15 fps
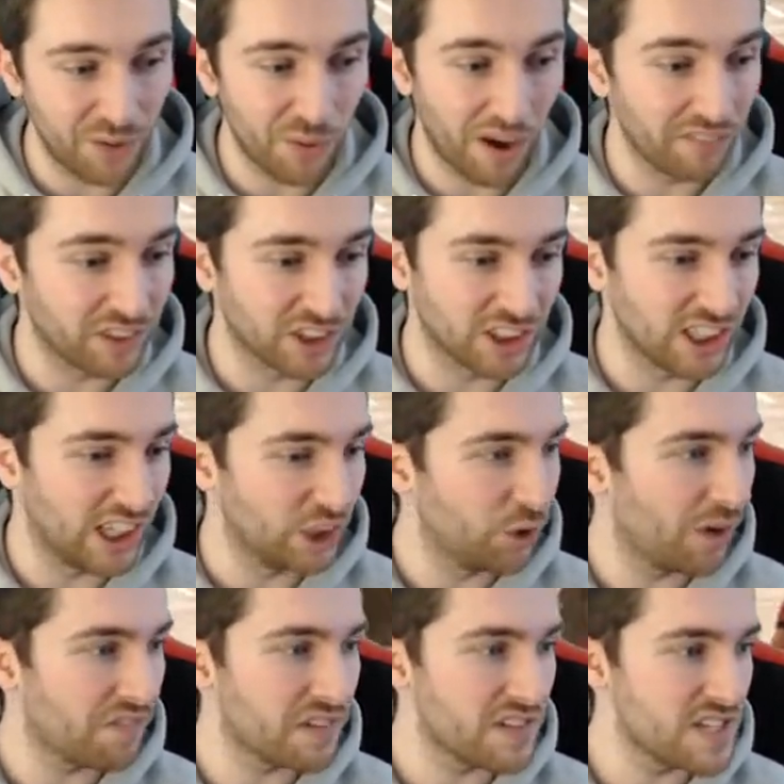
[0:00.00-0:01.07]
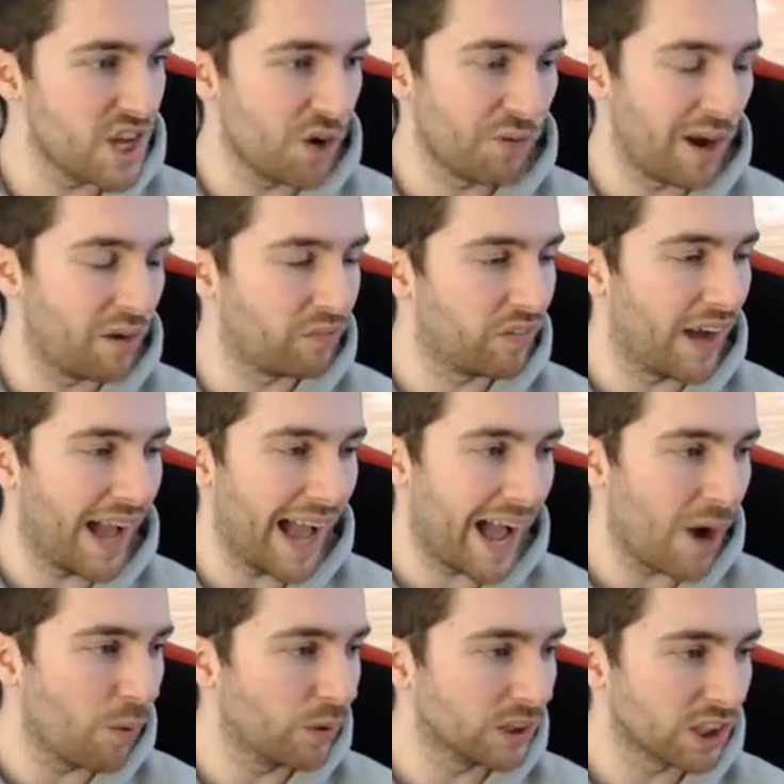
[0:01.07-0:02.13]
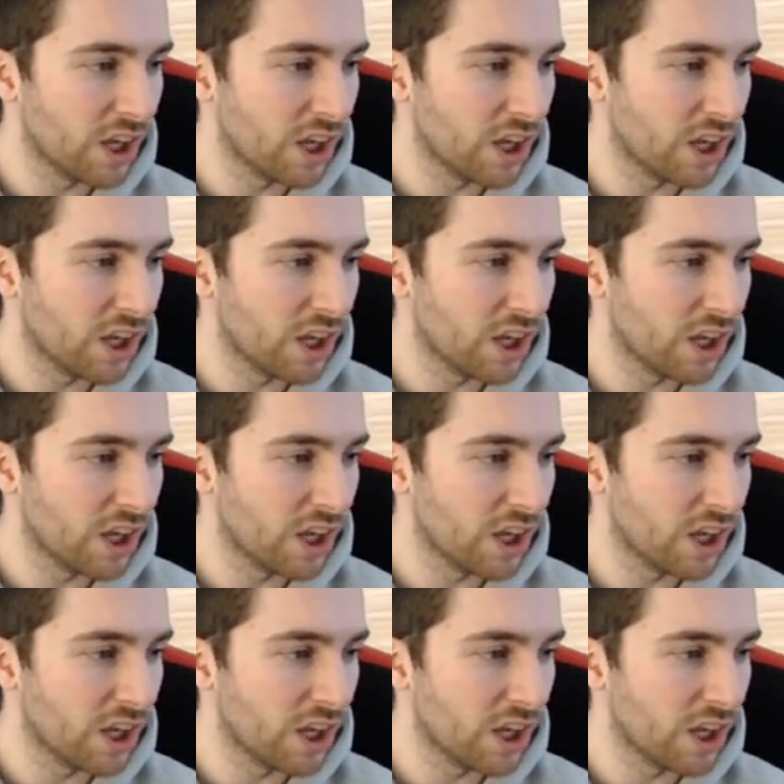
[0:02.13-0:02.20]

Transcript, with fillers: what I've just said. You have to sit around for hours,